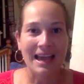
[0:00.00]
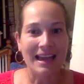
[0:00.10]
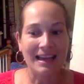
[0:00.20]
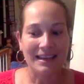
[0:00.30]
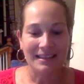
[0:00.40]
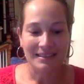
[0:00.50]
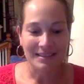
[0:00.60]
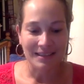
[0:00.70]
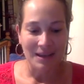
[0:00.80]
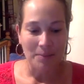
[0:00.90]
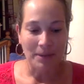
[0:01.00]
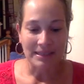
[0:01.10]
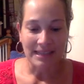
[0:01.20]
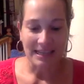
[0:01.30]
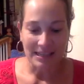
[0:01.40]
And by
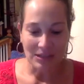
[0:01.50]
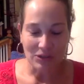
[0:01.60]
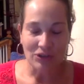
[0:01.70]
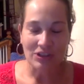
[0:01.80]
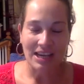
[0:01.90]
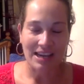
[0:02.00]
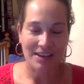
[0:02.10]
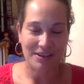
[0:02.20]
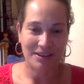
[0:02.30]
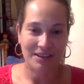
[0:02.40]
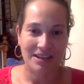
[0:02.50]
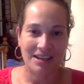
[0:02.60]
taking good care,